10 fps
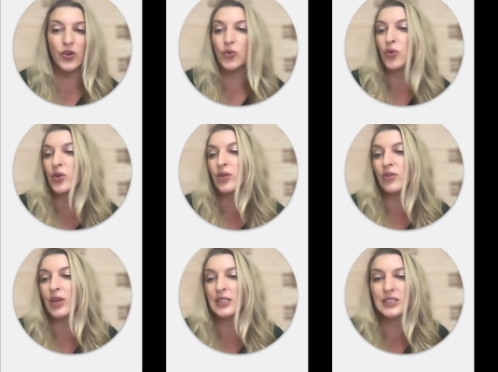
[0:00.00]
or
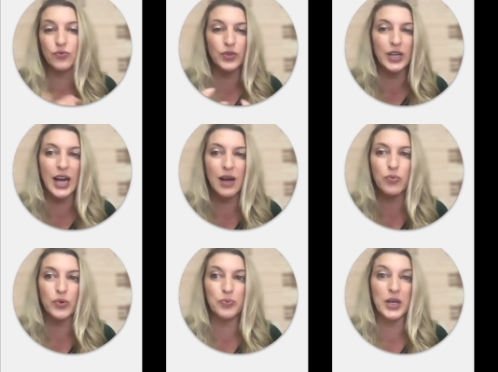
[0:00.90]
a different
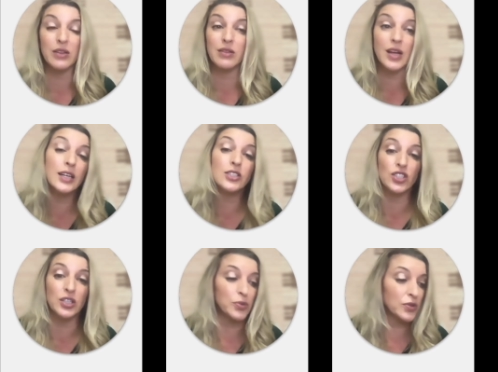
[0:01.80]
app would be a lot
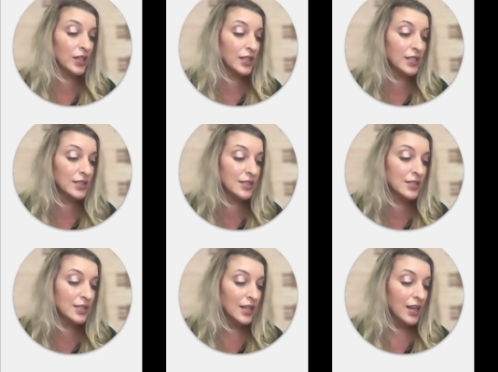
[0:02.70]
cheaper than
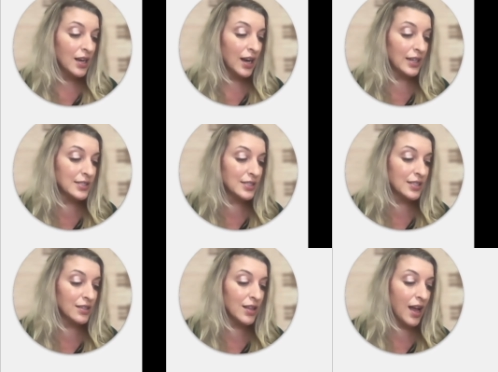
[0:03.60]
this. I
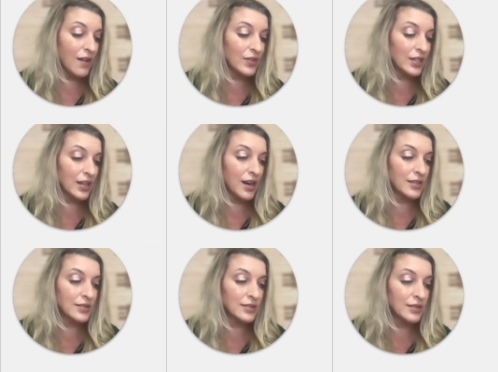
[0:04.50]
still haven't
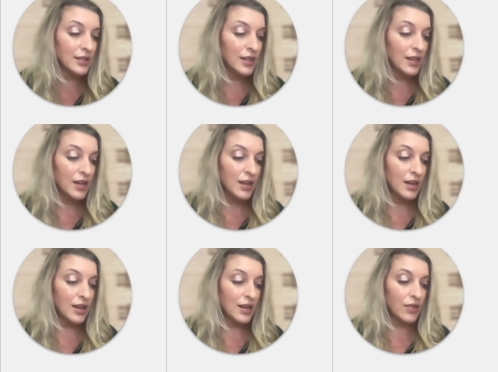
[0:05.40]
gotten
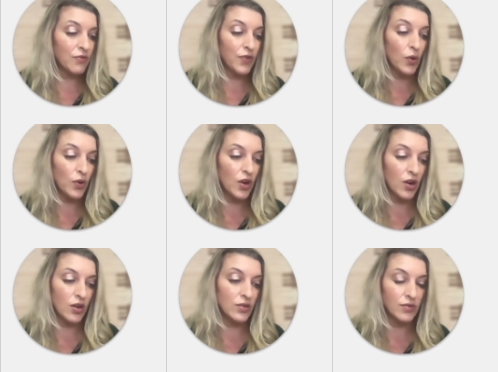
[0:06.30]
the phone
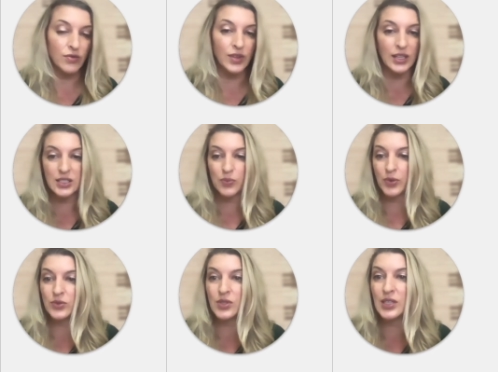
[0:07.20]
call that it's
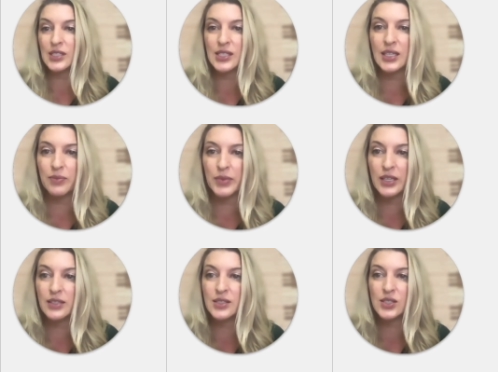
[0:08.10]
supposedly sending
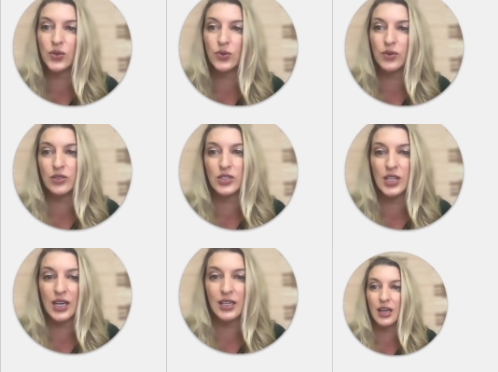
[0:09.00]
me, so there's
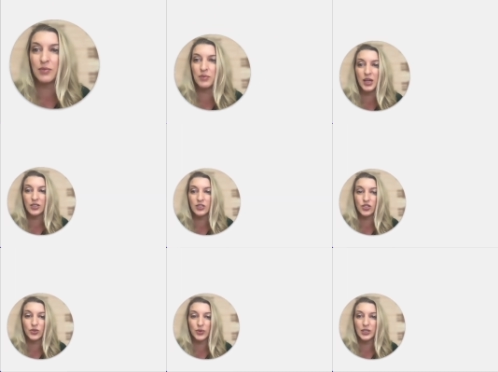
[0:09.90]
that. I'm not
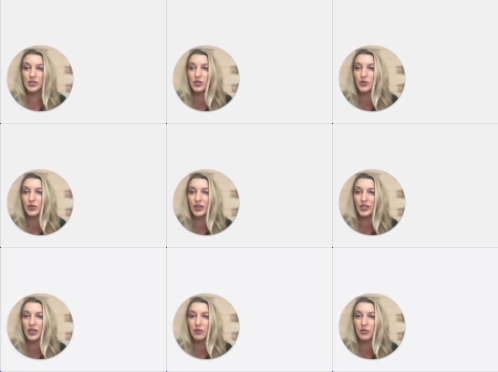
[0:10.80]
sure what it's doing right
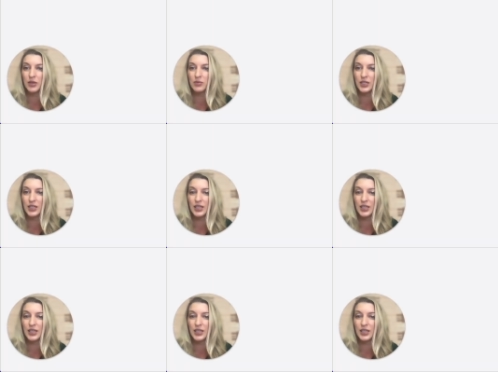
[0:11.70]
now, but I'm gonna get